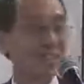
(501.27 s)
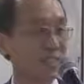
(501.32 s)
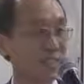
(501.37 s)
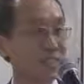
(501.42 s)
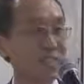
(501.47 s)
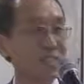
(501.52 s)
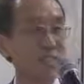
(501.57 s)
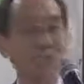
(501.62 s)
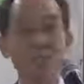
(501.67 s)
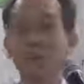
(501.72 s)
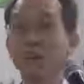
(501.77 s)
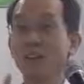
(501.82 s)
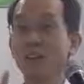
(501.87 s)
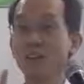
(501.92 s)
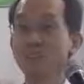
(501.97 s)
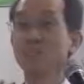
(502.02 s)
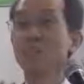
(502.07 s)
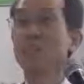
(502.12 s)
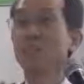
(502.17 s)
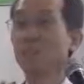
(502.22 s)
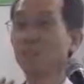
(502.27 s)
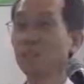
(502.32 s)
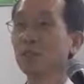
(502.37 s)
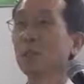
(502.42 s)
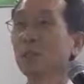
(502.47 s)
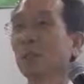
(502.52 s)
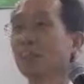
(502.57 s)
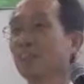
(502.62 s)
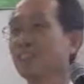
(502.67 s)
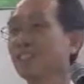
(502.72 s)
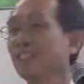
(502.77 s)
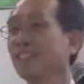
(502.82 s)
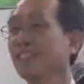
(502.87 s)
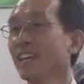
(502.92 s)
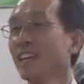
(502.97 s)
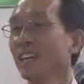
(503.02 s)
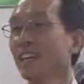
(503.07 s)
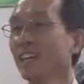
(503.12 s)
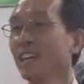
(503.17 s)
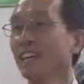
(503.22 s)
This is the students,
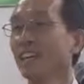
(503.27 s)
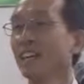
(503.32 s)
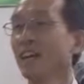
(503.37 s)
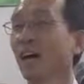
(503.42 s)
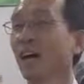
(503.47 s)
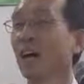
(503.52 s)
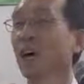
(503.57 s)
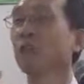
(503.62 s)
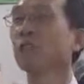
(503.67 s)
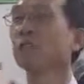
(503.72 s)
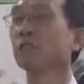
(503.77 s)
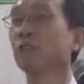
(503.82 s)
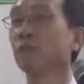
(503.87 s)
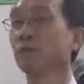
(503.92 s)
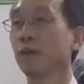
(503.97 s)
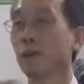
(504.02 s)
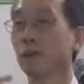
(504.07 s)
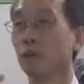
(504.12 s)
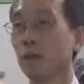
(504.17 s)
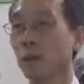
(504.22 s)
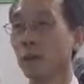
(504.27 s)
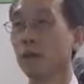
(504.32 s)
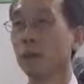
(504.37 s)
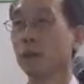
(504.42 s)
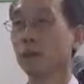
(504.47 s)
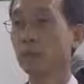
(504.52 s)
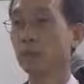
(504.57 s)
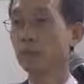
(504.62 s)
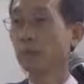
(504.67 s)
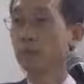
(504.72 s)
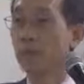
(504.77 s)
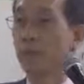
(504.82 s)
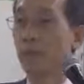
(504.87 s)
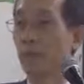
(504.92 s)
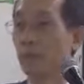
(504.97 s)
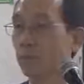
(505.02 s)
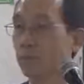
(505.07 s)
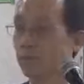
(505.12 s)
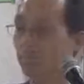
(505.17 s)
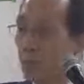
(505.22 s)
and I'm also very happy
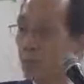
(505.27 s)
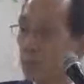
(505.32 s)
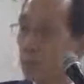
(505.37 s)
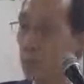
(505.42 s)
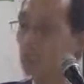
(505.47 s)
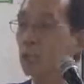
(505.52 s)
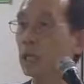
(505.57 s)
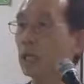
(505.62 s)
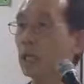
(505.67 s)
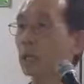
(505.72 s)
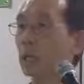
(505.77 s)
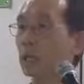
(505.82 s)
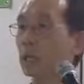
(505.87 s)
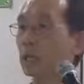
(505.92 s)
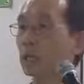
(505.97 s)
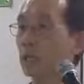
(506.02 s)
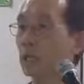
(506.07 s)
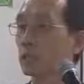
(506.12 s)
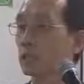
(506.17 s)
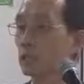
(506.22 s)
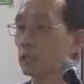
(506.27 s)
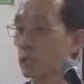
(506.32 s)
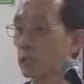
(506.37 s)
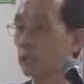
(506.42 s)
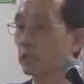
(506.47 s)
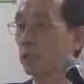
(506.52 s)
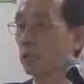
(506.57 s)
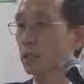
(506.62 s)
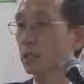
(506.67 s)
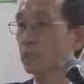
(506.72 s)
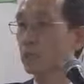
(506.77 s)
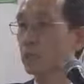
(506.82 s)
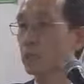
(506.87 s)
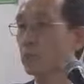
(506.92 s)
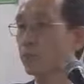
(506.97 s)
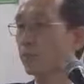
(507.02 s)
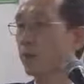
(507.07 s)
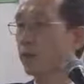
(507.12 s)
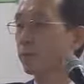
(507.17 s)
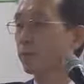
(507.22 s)
today. Many the students
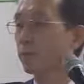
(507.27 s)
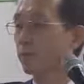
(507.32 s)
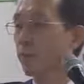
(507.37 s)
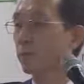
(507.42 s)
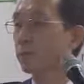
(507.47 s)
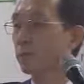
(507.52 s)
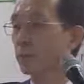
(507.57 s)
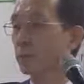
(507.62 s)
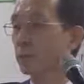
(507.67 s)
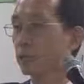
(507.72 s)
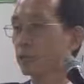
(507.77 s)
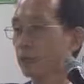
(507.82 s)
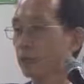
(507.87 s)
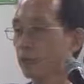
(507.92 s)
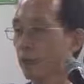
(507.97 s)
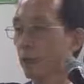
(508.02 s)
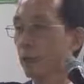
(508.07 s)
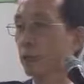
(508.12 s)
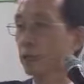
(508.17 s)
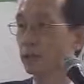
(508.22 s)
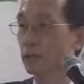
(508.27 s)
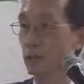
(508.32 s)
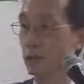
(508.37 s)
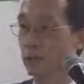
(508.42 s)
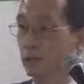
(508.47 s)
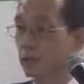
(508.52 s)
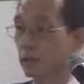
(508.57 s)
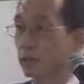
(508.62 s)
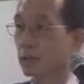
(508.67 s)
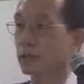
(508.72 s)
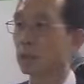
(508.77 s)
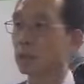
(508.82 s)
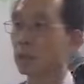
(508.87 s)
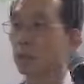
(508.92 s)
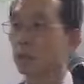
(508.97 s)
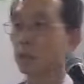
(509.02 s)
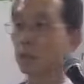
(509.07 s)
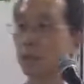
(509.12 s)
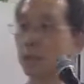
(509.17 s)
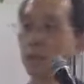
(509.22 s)
in 5 branches join this
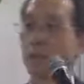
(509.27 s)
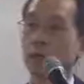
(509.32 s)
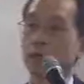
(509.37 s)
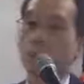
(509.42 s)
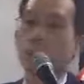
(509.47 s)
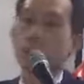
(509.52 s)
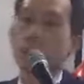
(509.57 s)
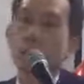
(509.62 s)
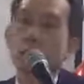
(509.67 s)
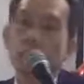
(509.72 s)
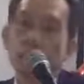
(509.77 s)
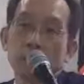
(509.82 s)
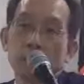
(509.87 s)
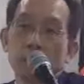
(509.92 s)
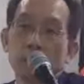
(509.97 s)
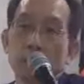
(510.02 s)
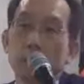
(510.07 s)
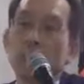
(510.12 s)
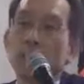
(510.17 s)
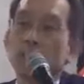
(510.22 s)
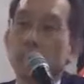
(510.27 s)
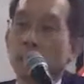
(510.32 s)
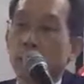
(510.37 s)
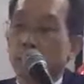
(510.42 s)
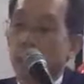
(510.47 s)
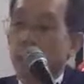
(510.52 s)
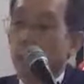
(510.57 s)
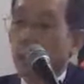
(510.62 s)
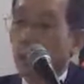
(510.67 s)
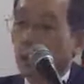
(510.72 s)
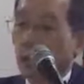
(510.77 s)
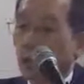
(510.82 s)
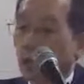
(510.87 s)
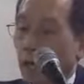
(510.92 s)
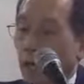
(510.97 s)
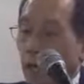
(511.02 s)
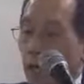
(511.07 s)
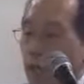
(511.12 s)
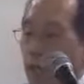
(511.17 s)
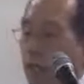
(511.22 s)
the ceremony.
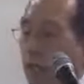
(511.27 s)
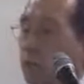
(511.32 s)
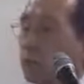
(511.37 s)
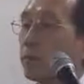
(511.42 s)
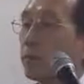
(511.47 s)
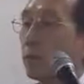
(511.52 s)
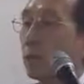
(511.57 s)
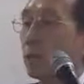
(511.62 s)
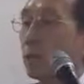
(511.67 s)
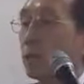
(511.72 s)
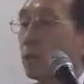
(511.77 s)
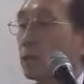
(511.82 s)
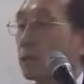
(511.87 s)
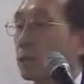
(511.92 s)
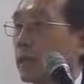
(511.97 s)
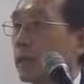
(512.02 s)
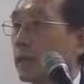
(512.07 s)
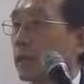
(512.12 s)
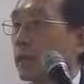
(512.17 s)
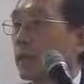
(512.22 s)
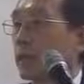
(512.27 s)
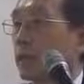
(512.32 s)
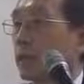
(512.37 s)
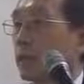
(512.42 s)
And the second one is that